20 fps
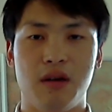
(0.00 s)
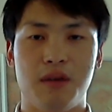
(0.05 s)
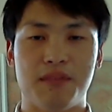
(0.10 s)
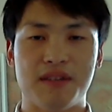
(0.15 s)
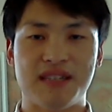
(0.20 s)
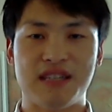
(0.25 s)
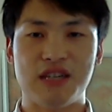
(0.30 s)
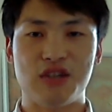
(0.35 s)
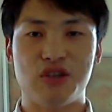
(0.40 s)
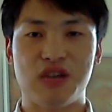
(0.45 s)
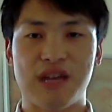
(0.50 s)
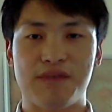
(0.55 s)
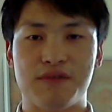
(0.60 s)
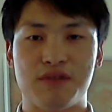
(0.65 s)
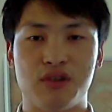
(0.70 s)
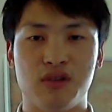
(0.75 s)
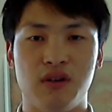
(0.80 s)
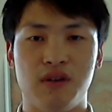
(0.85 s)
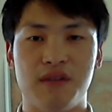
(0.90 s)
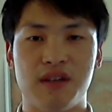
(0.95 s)
But since you have
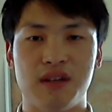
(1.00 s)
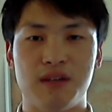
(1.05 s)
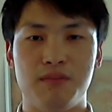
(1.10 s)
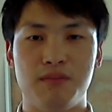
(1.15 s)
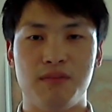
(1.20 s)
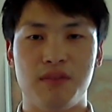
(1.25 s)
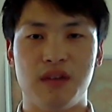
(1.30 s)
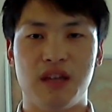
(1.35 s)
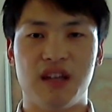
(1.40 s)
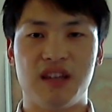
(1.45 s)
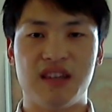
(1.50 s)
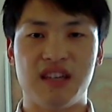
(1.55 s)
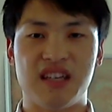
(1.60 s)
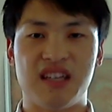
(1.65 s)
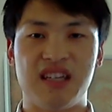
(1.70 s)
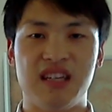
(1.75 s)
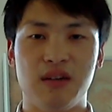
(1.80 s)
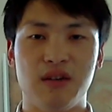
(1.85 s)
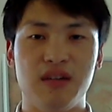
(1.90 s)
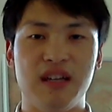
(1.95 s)
2 of them, the
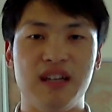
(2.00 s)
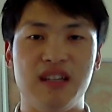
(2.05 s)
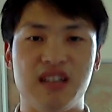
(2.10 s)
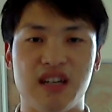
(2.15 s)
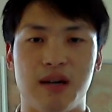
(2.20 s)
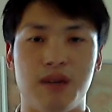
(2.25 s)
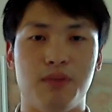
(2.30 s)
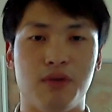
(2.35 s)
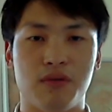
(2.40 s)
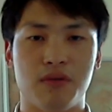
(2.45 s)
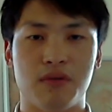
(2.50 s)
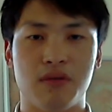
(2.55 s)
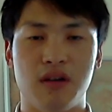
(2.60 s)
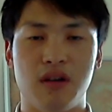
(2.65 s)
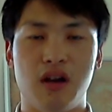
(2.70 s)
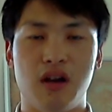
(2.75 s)
healing double.